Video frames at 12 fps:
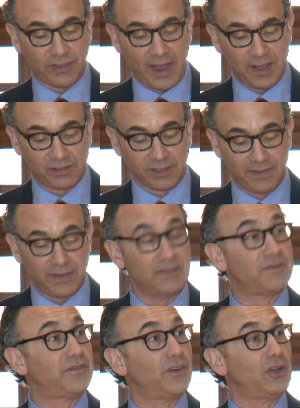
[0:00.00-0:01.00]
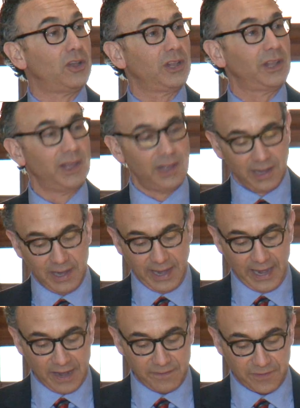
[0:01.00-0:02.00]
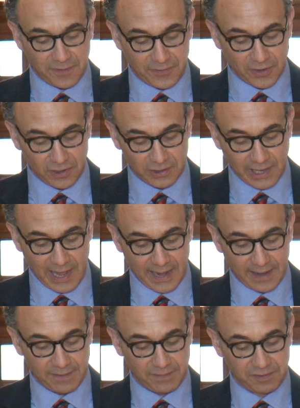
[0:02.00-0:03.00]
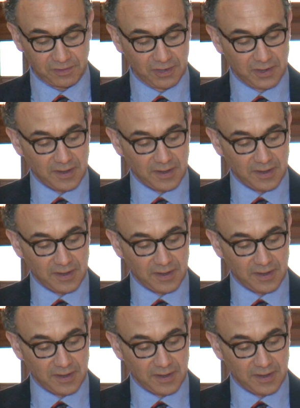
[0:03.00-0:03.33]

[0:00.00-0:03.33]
as living full and fulfilled lives,